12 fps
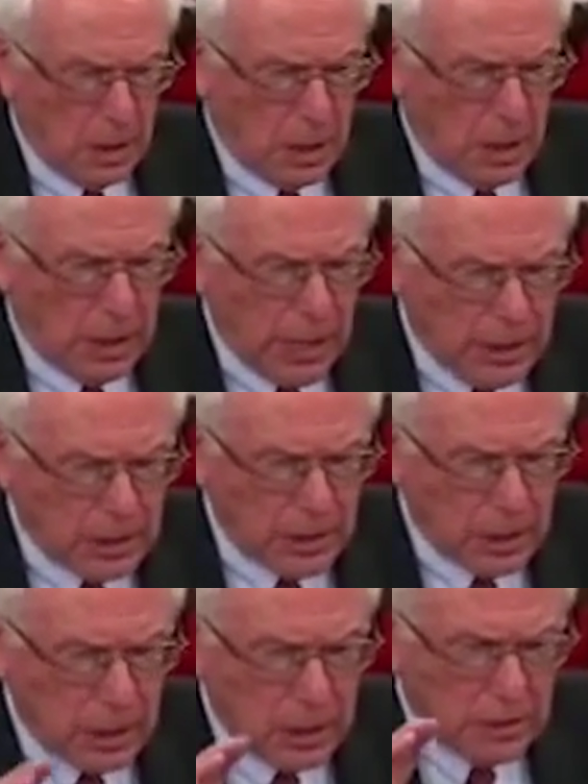
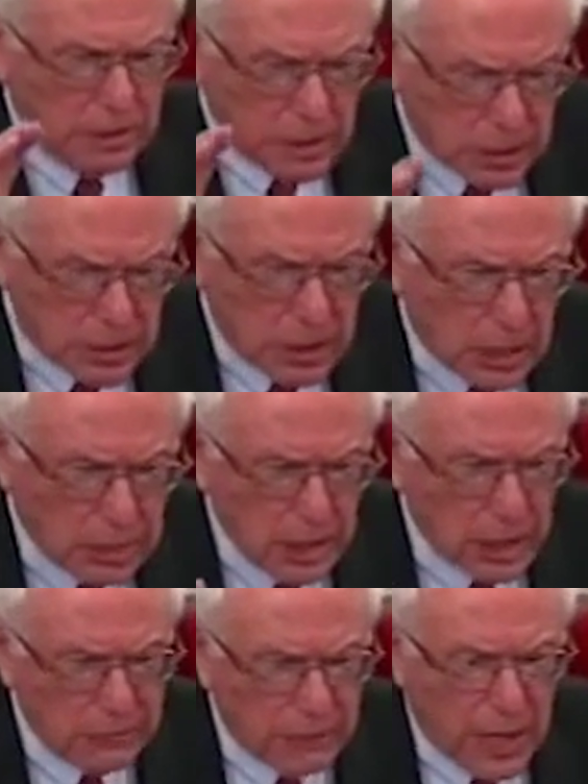against military
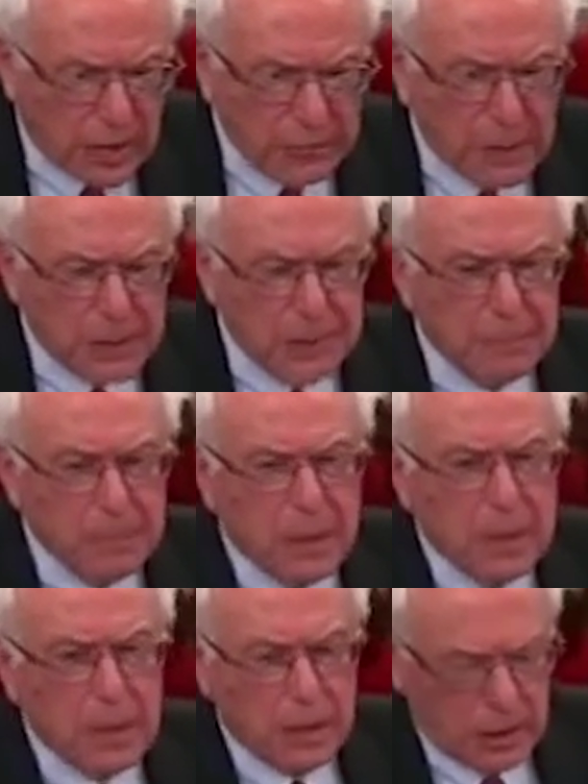involvement
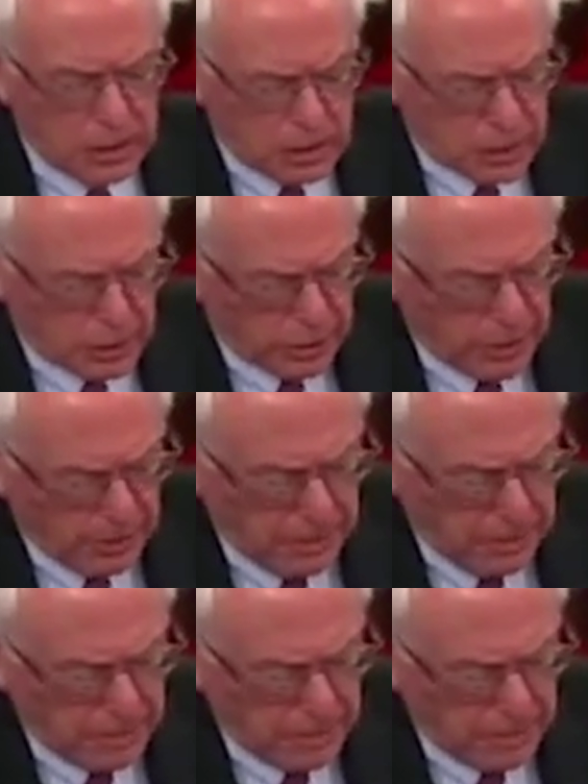in Syria.